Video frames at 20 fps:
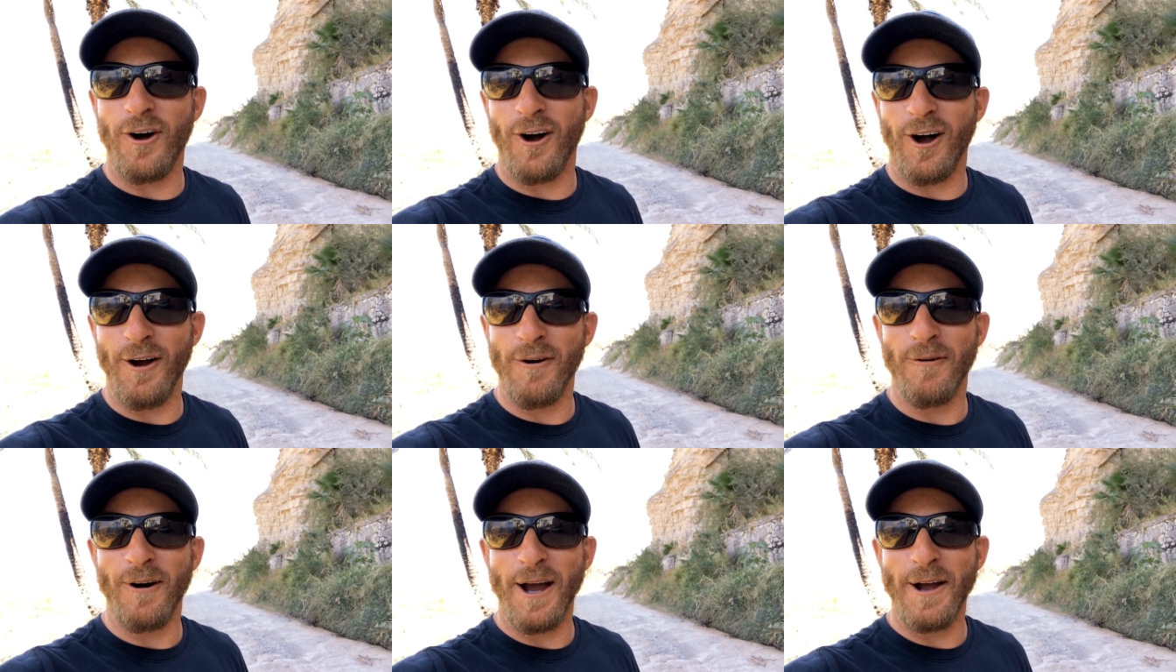
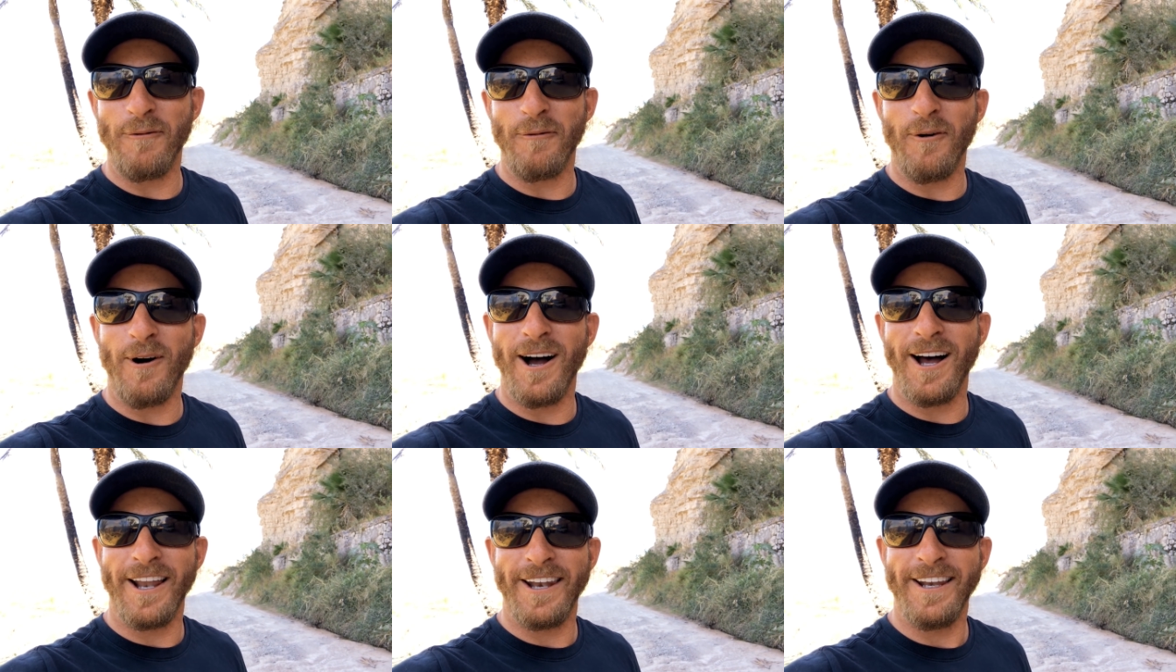Highway
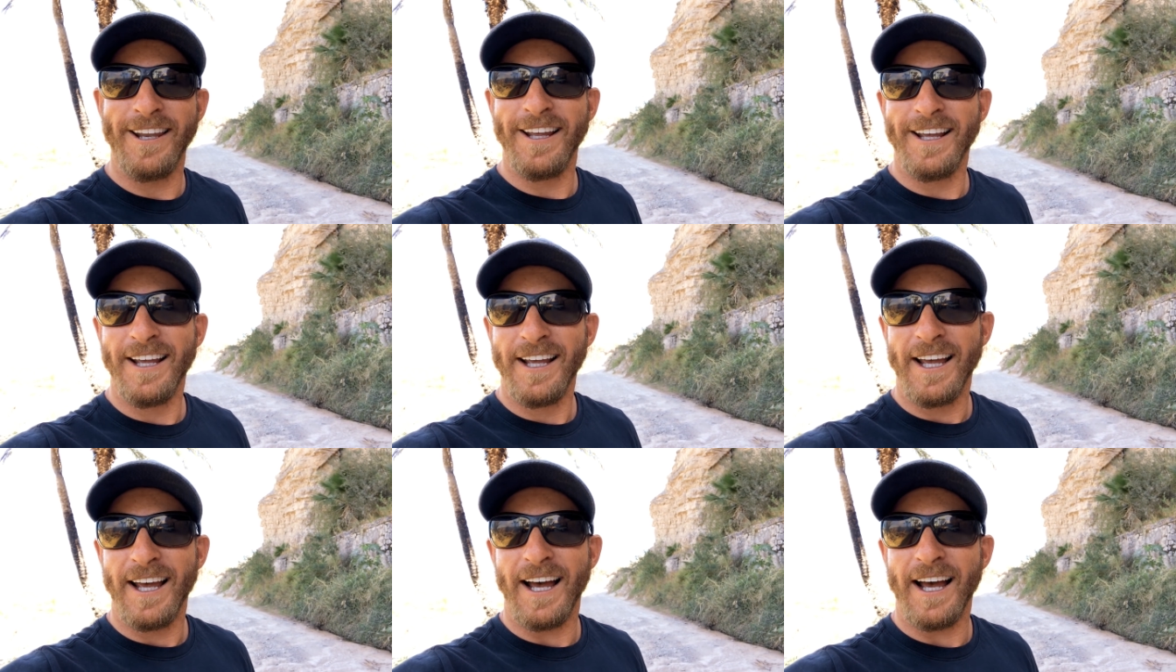1.
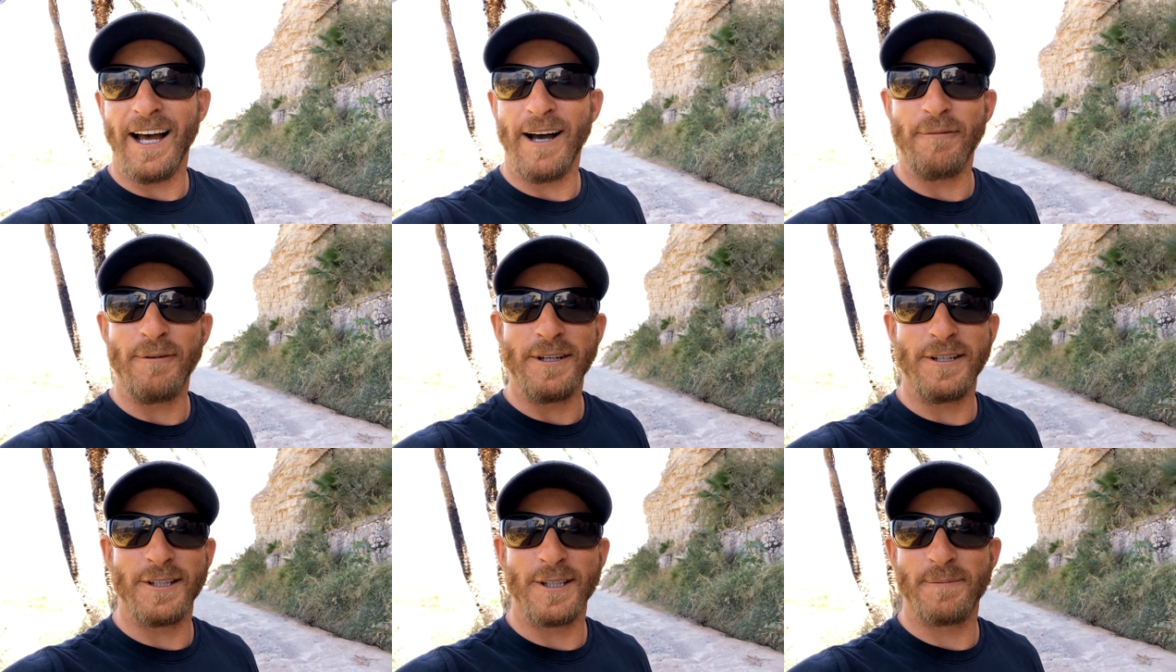Uh,
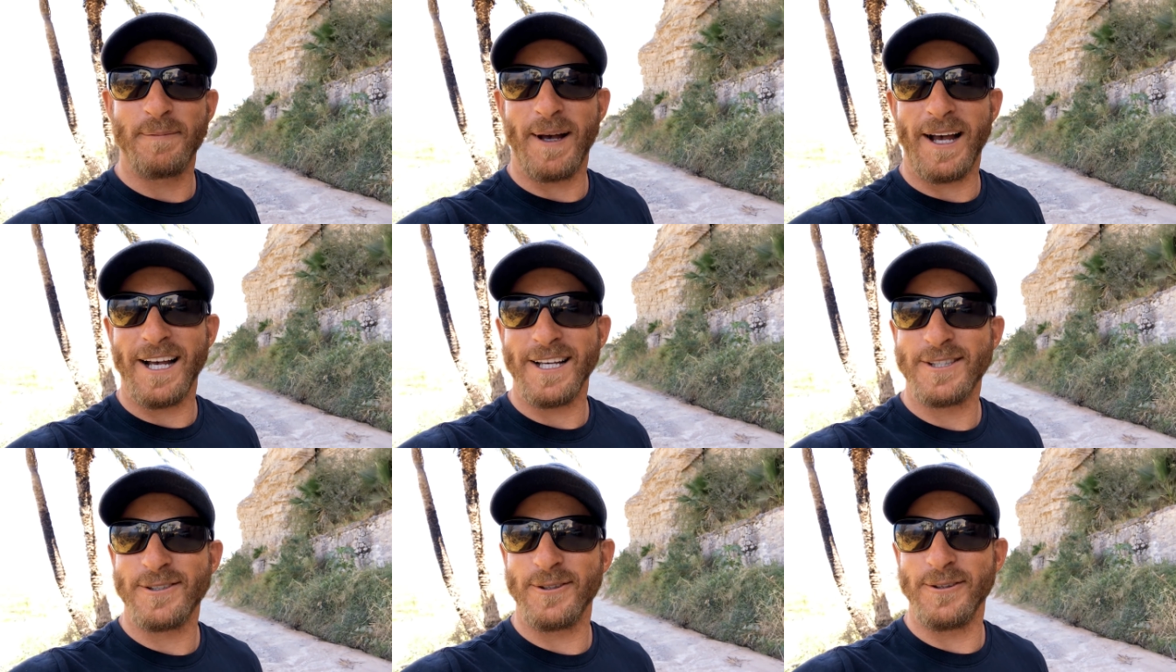we just
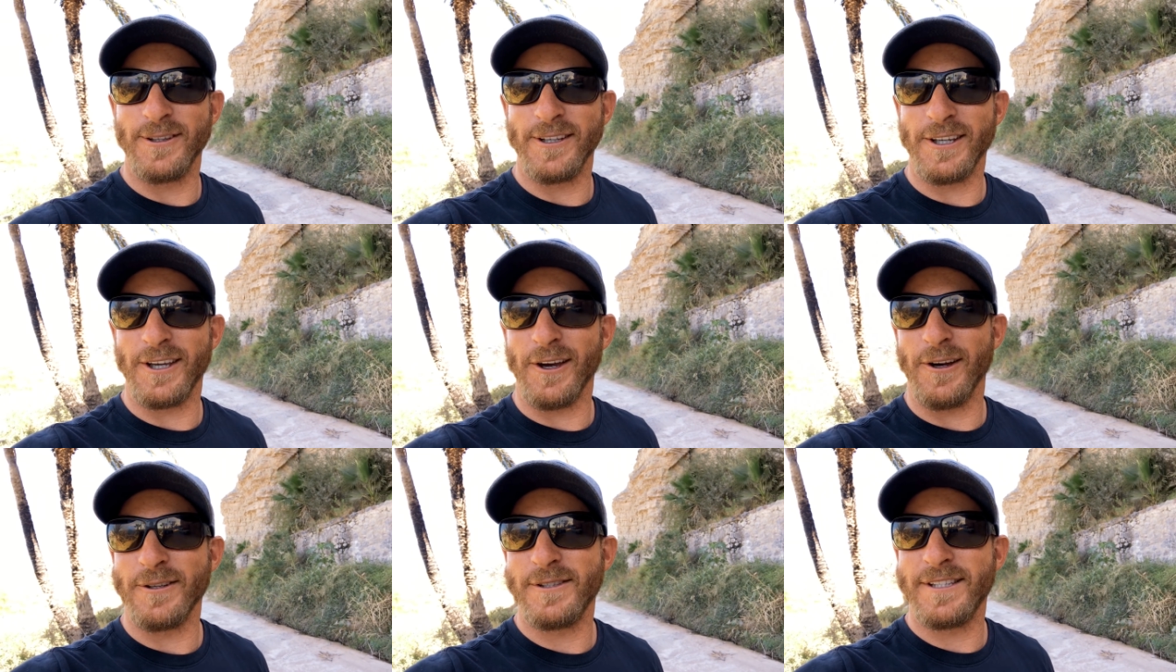passed through the
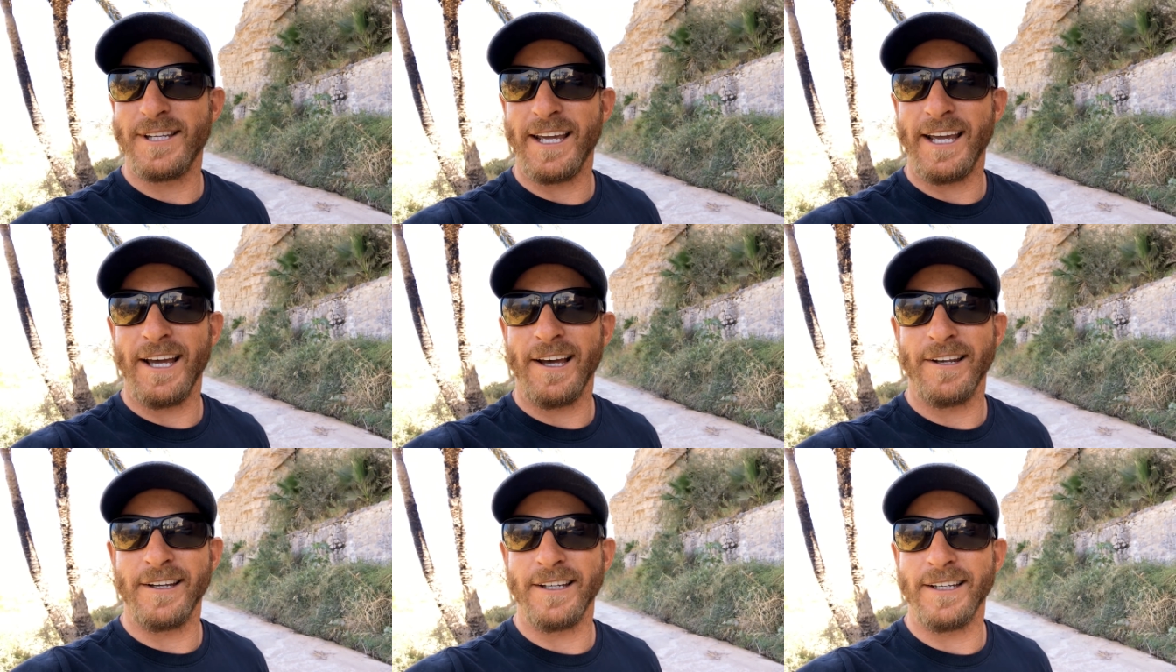ghost
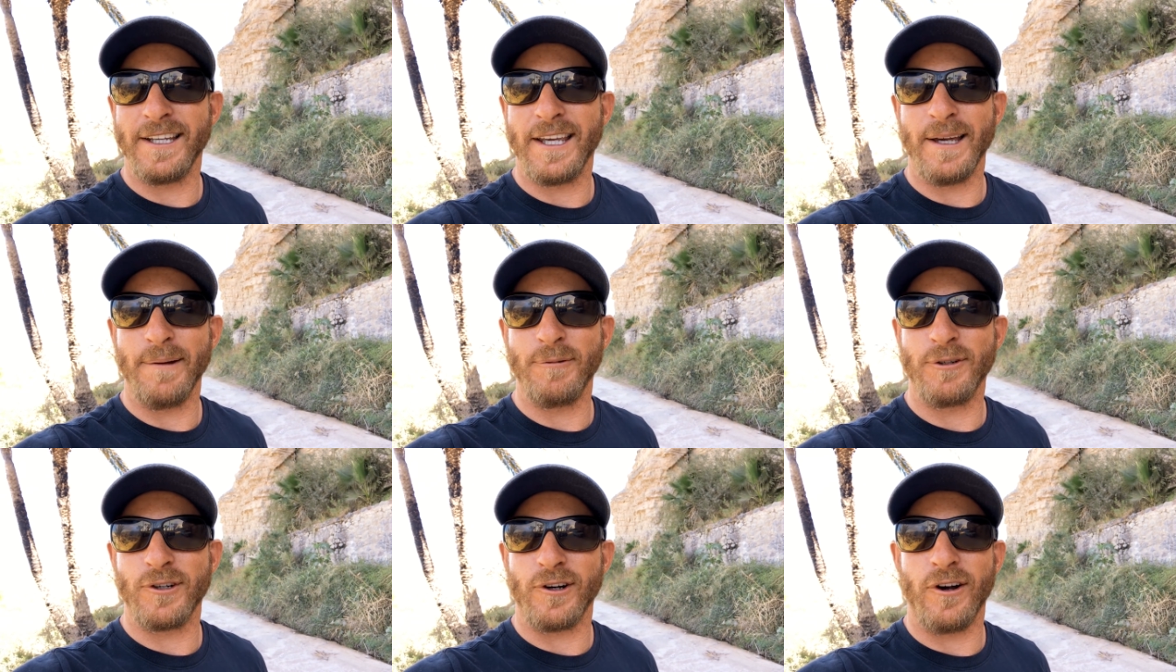town and
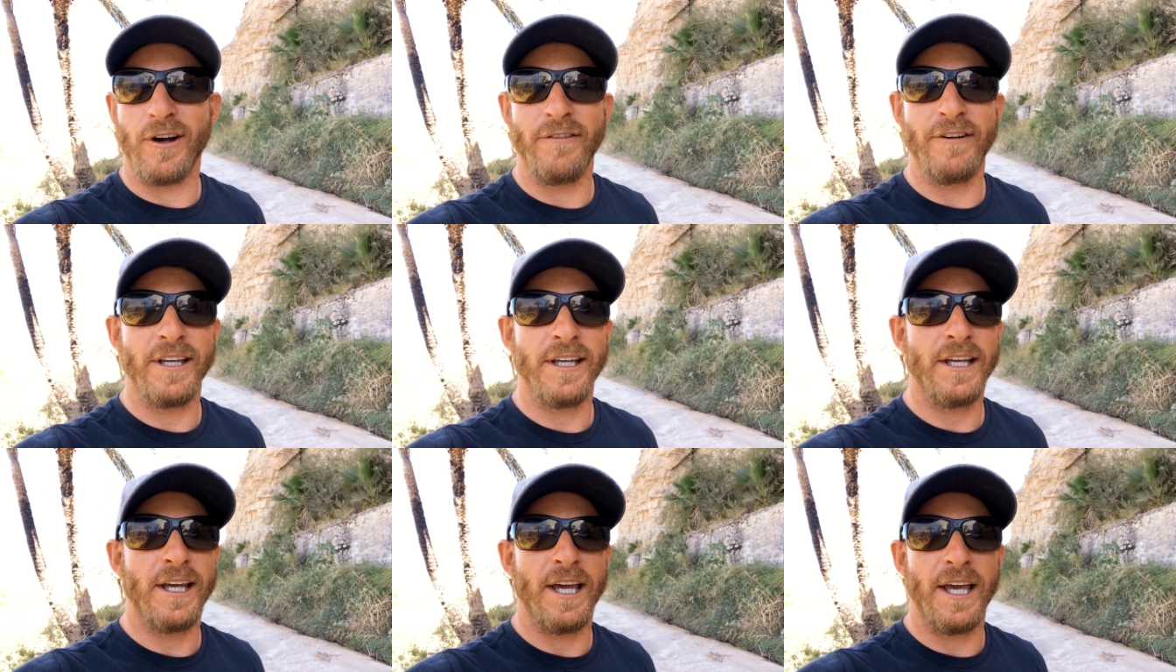kept
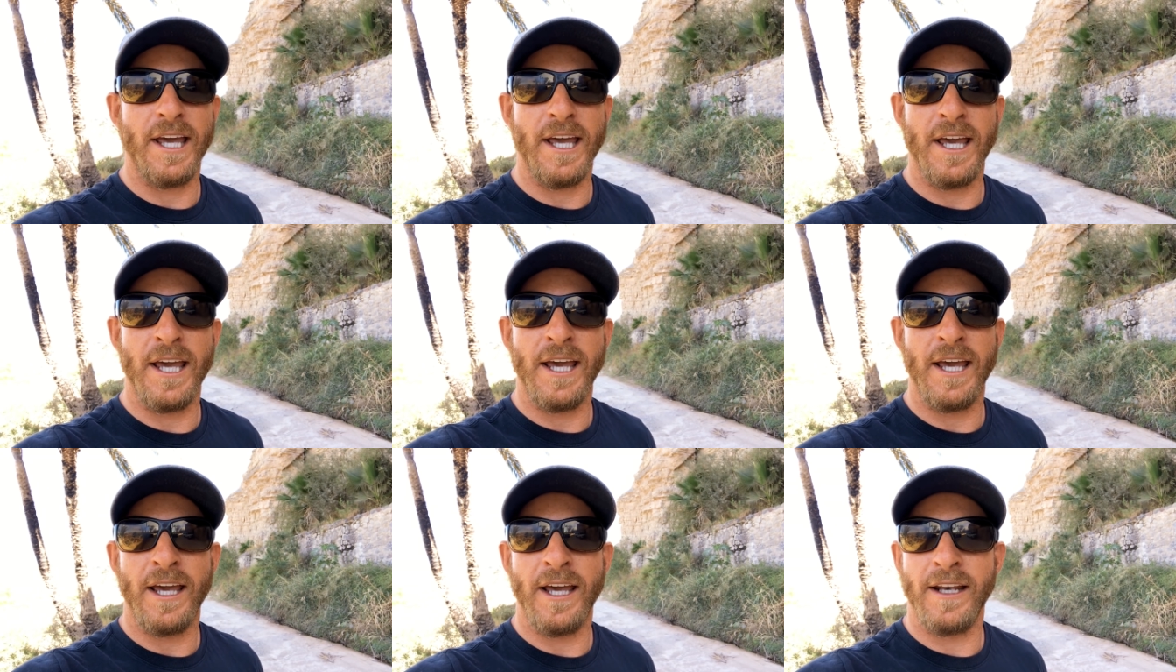driving
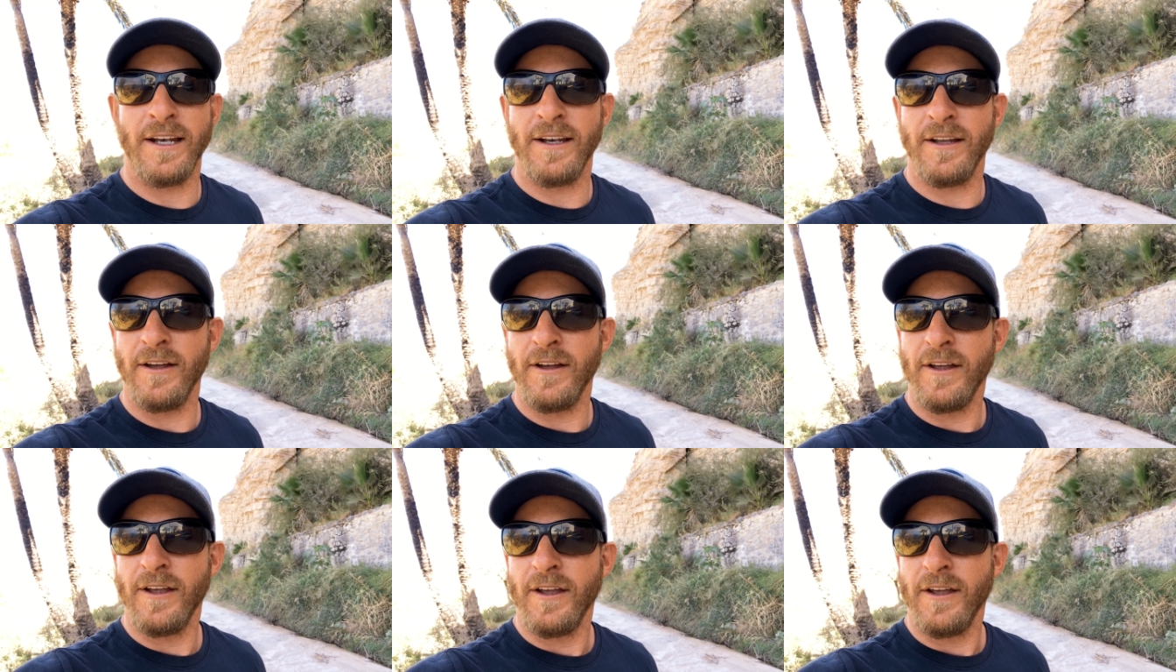and